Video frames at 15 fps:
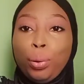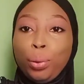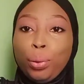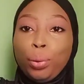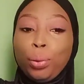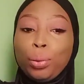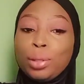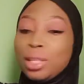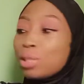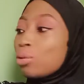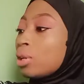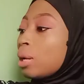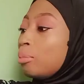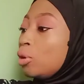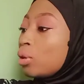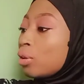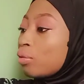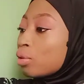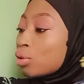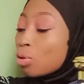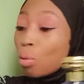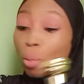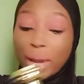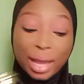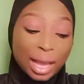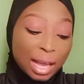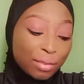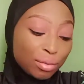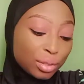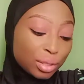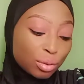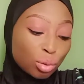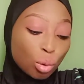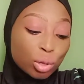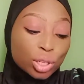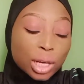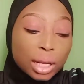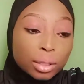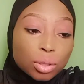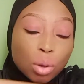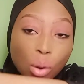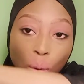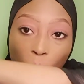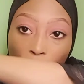This one I'm looking for somewhere I haven't touched at all.